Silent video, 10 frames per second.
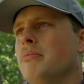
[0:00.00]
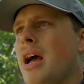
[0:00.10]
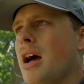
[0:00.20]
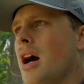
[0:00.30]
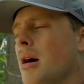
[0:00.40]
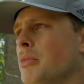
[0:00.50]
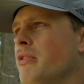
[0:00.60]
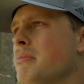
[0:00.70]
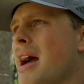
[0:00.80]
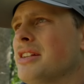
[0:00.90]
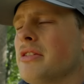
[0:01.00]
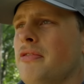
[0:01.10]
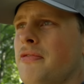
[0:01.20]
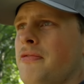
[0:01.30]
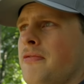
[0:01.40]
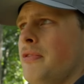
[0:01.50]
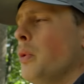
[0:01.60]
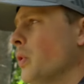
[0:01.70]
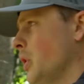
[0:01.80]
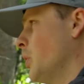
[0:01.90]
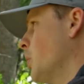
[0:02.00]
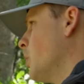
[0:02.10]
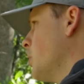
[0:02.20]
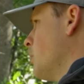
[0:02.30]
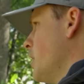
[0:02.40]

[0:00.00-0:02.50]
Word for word: ma uh, movie magic fool you.